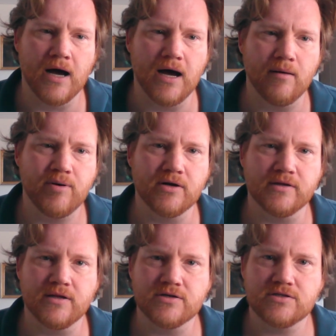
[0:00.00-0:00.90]

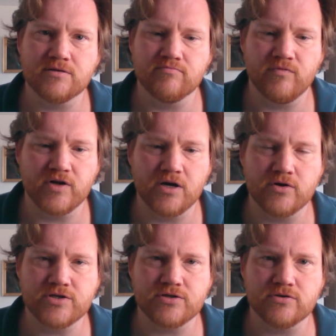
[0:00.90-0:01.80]
Apparently there's some
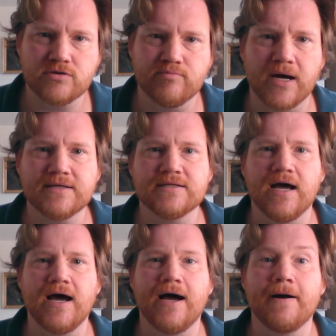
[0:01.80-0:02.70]
video issues, but
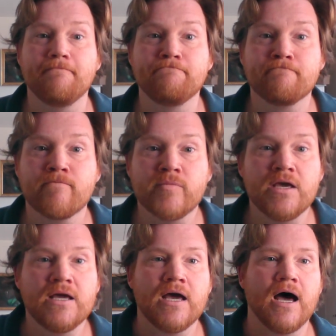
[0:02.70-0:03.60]

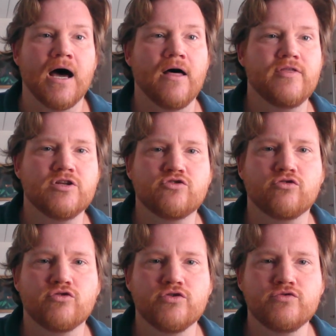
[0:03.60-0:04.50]
the
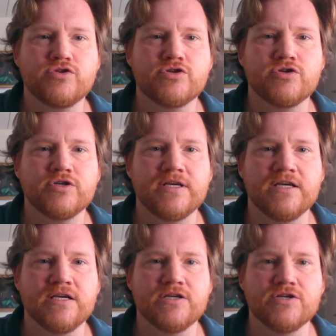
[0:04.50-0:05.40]
truce
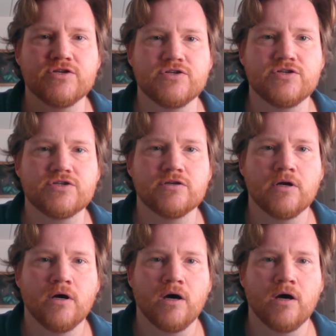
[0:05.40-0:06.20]
is